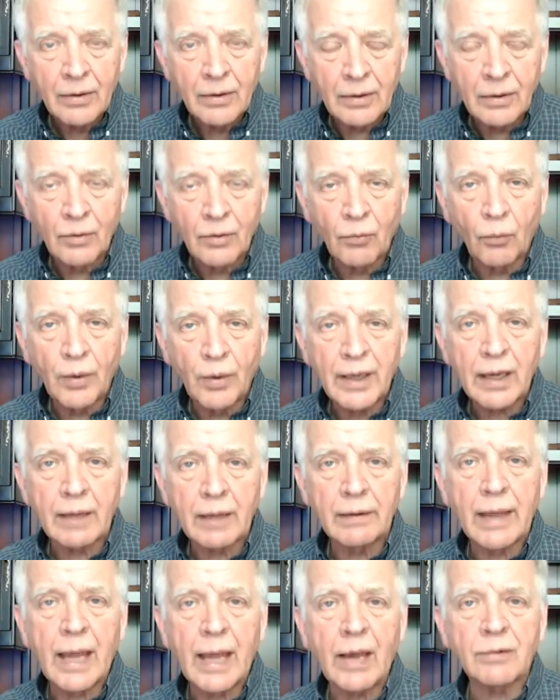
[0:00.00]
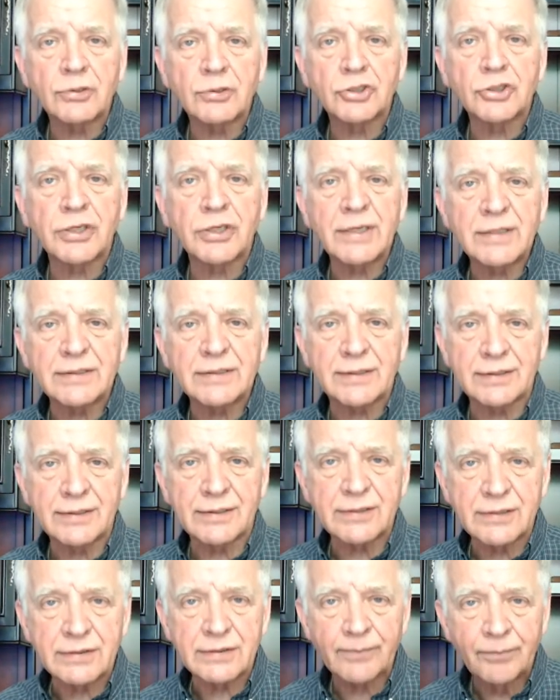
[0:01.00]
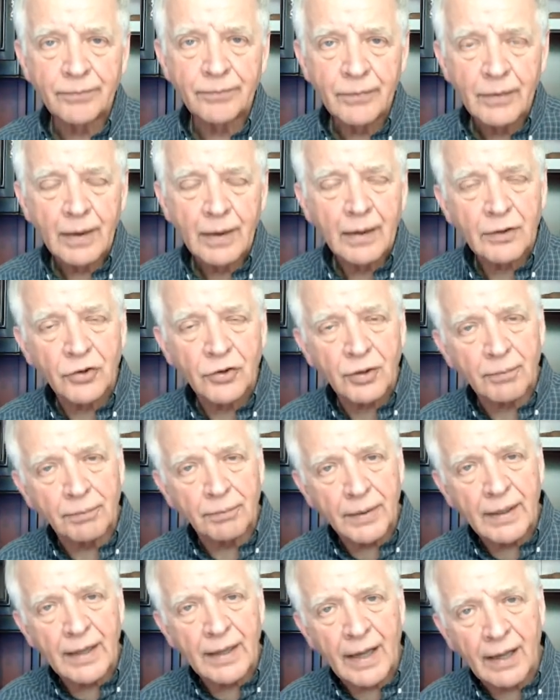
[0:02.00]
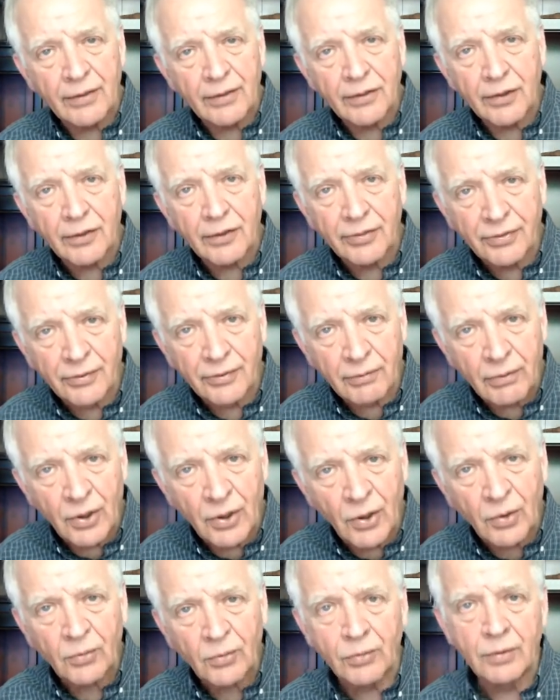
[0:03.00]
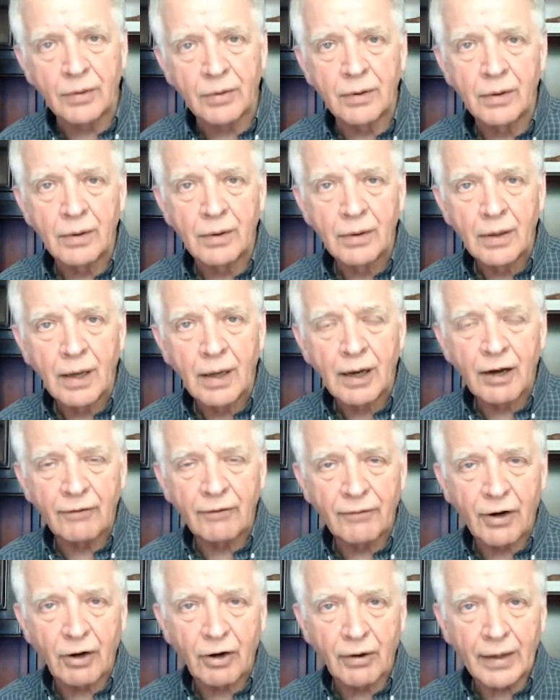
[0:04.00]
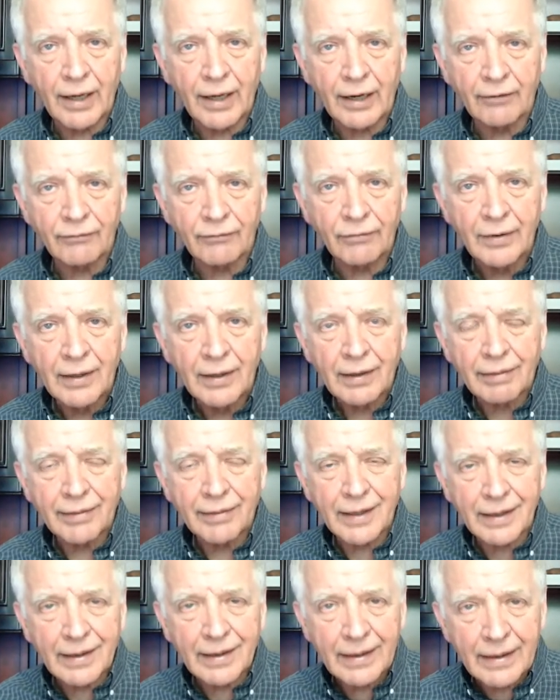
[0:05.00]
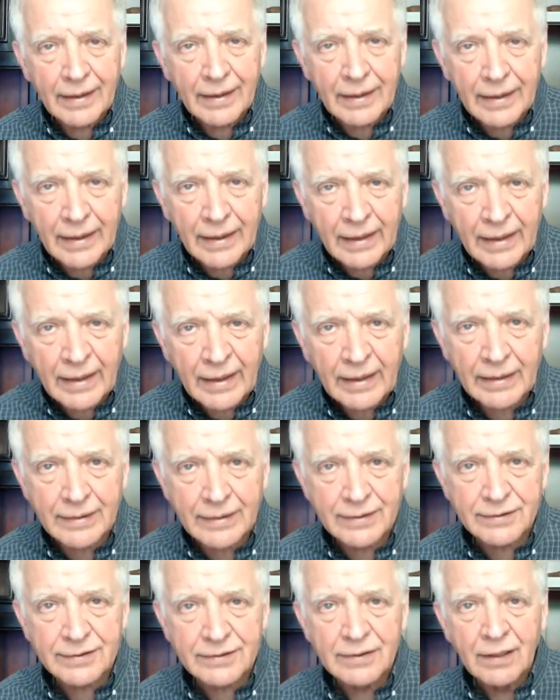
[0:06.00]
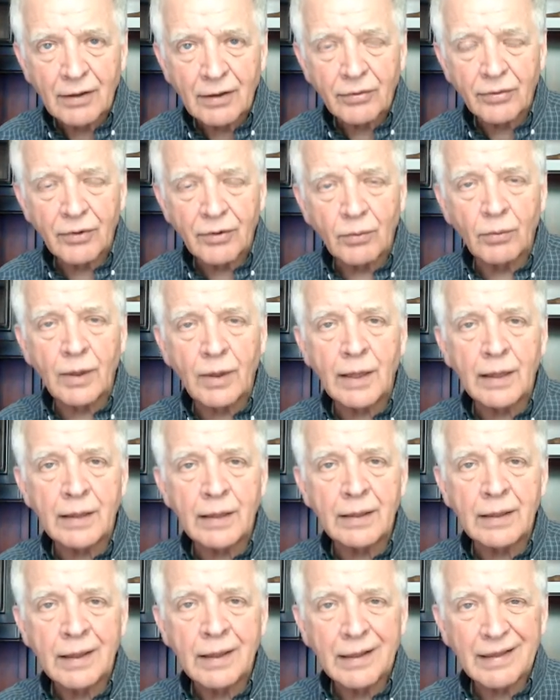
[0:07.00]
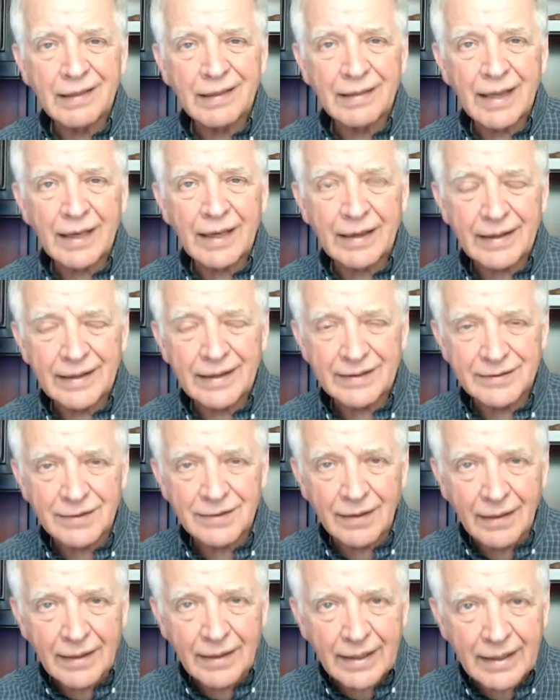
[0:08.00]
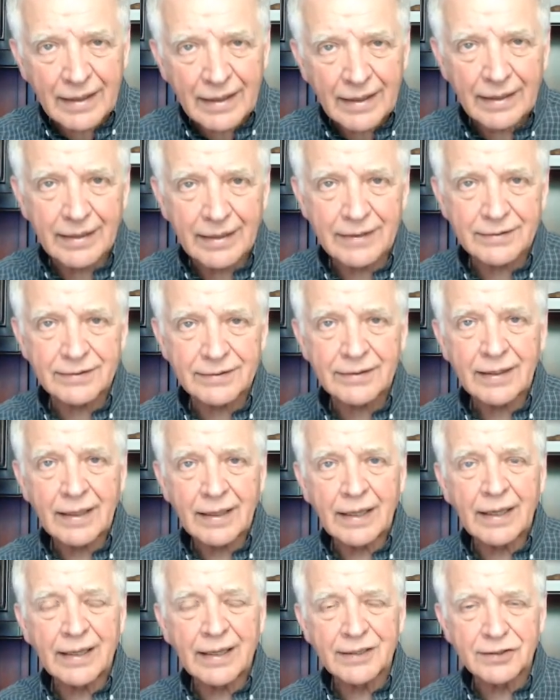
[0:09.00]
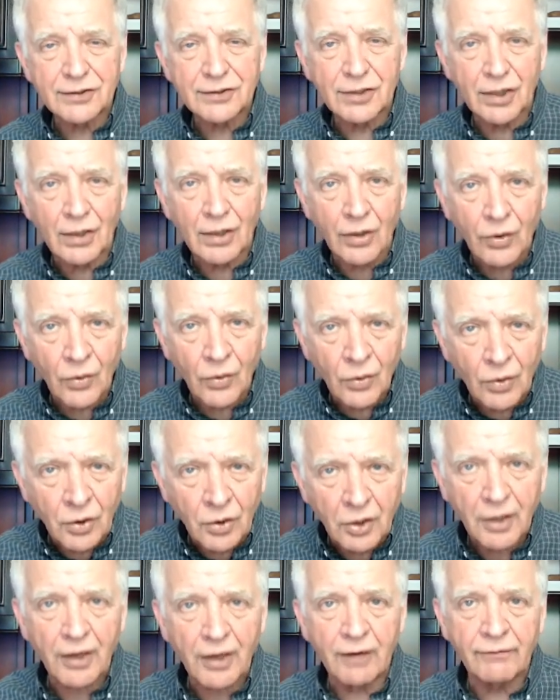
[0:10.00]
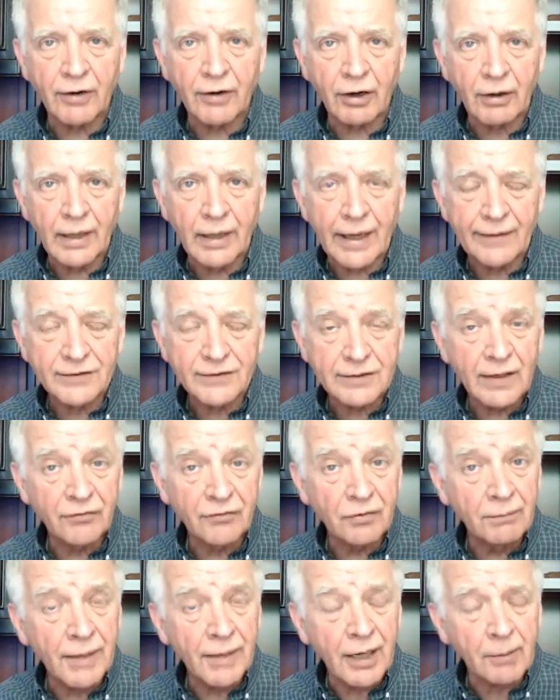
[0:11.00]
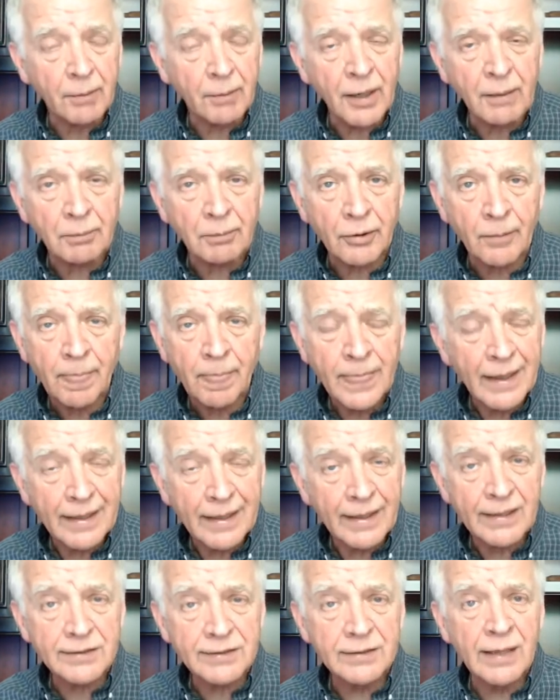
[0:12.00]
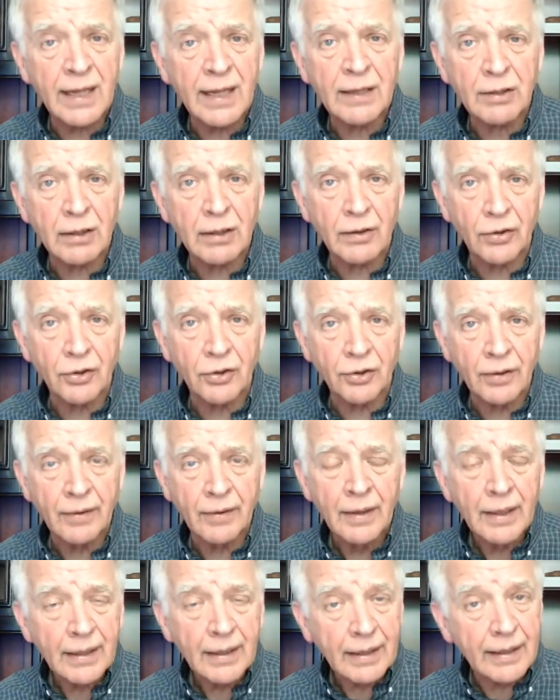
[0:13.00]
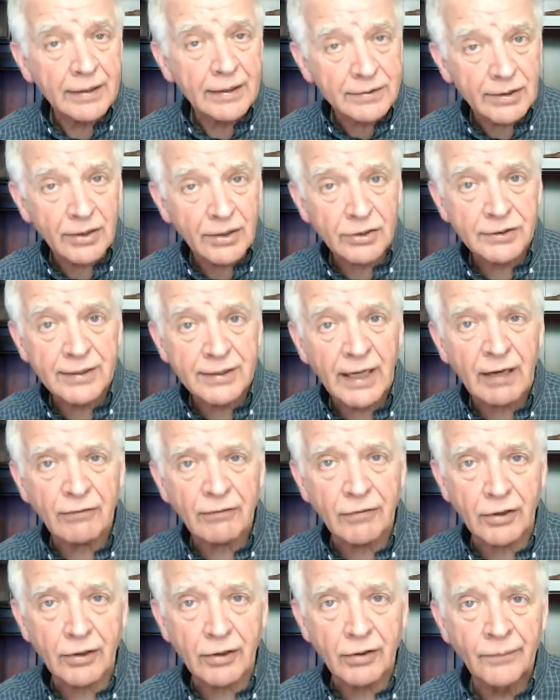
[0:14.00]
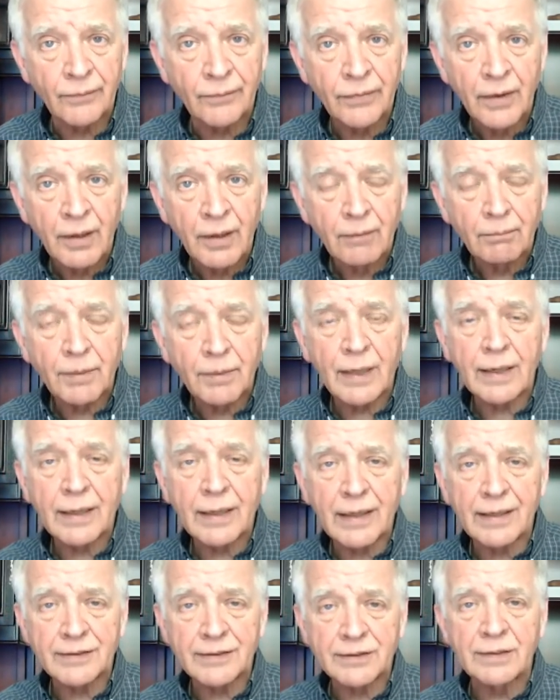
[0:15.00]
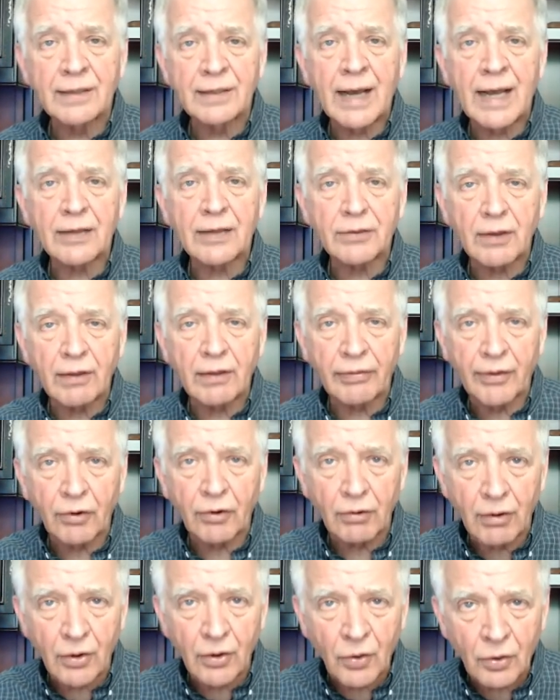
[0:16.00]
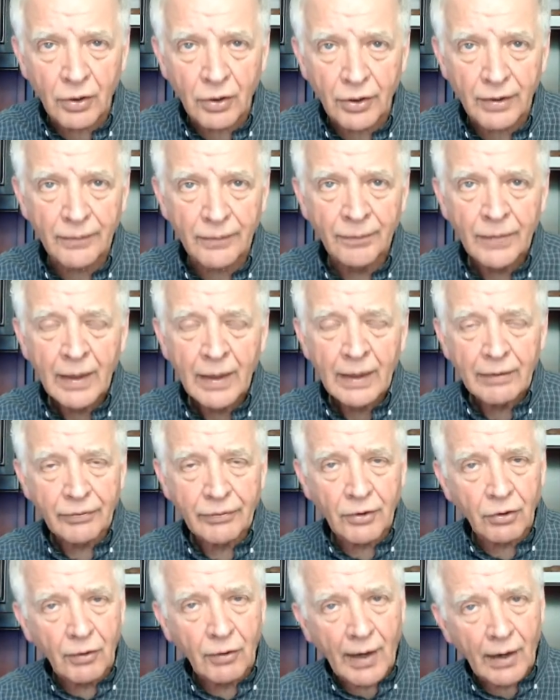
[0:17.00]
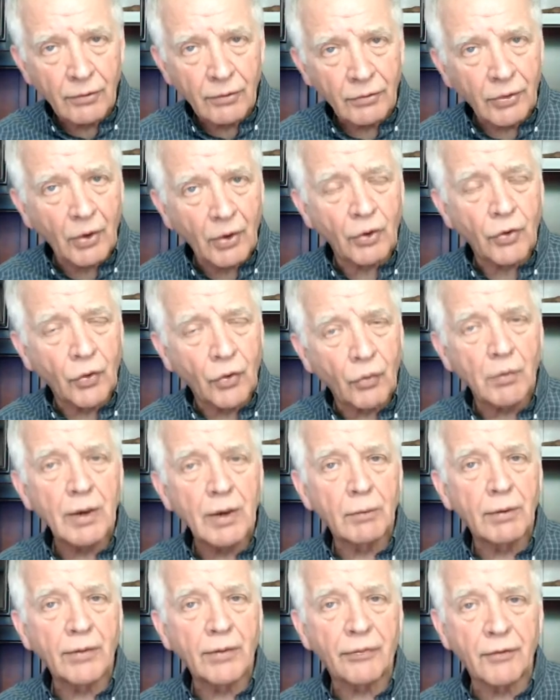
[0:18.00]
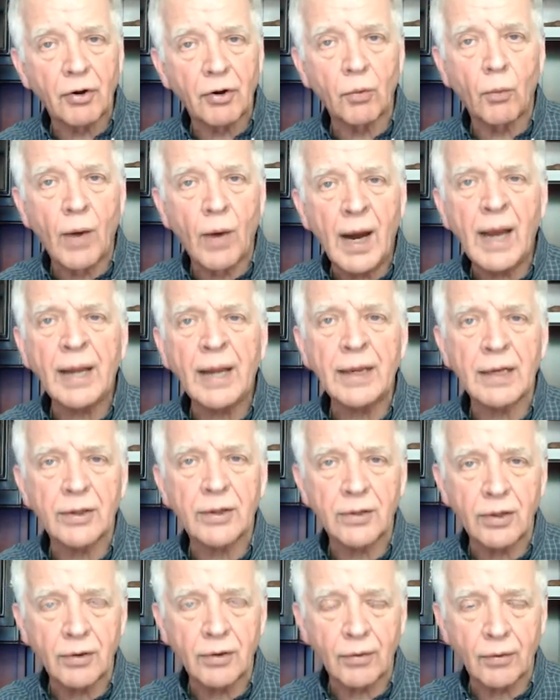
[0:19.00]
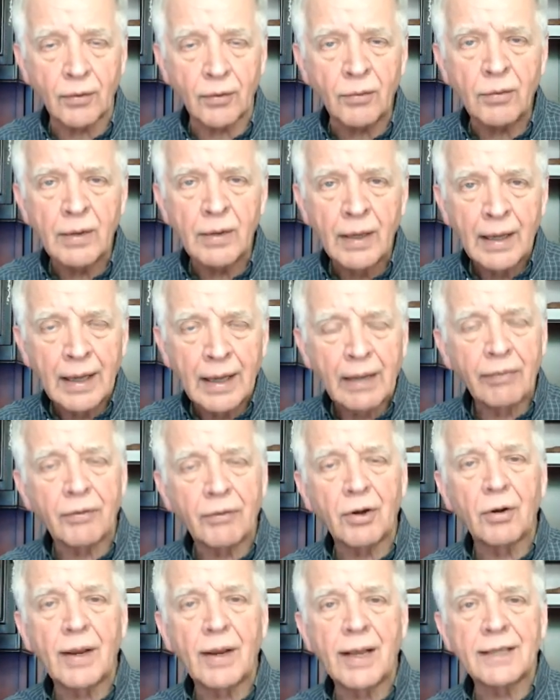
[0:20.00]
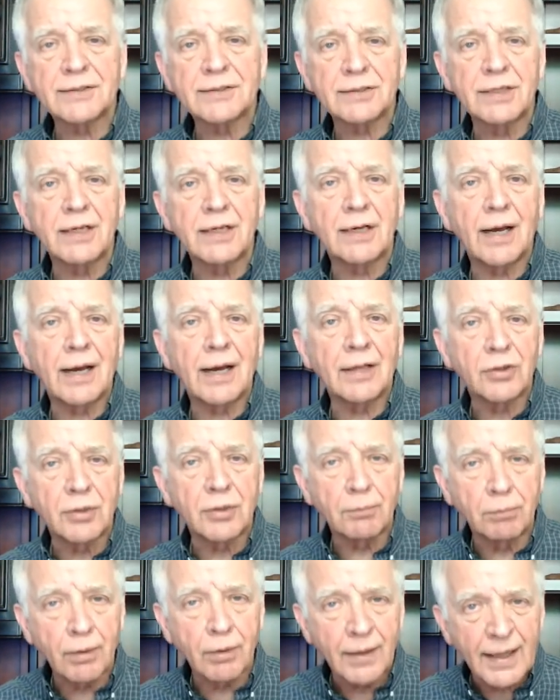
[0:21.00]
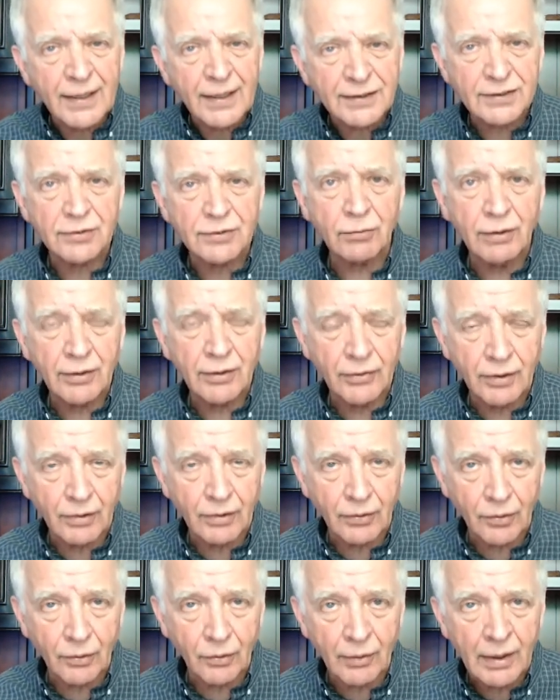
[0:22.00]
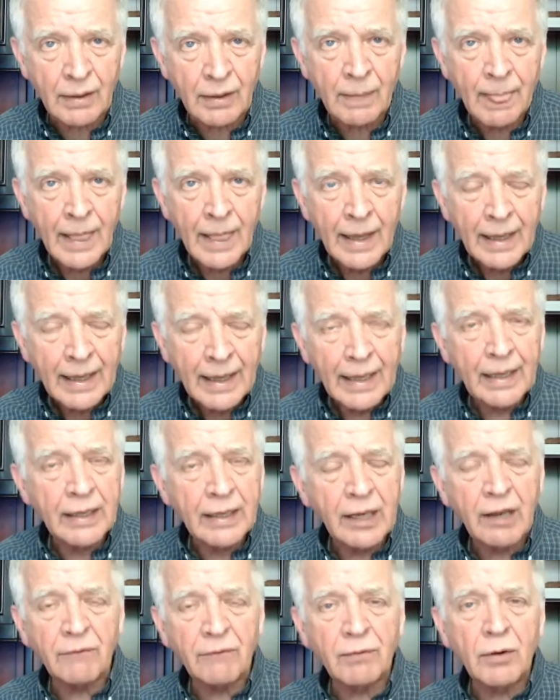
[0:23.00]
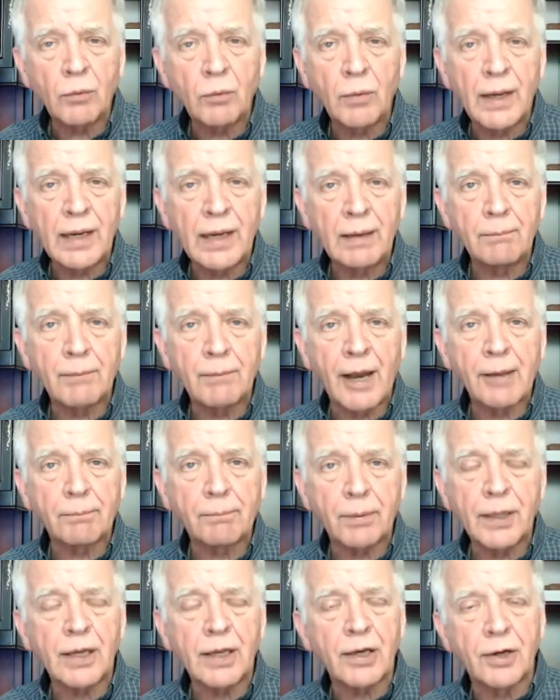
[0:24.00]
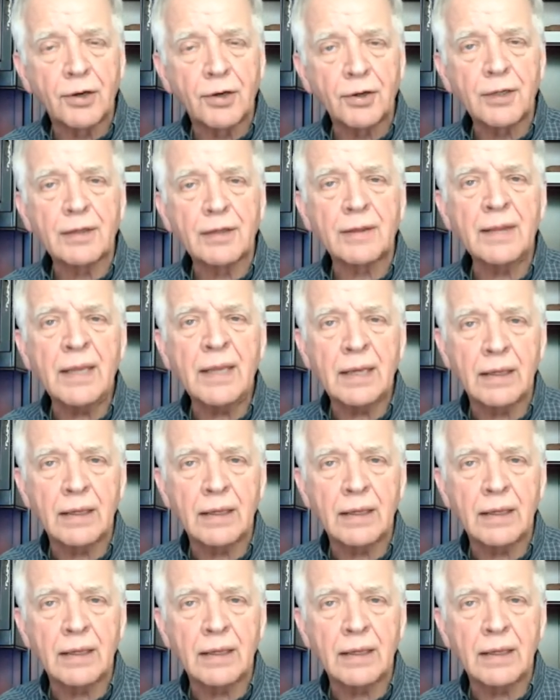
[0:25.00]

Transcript: we allow Jesus to be on the throne of our life, that He is the one that is leading us. He is the Lord of our lives. Now, for many people, He's not the Lord, He's their Savior but he's not their Lord. They're, they're doing what they're wanting to do, and they're asking God to bless what they're doing, and even when it might be a good thing.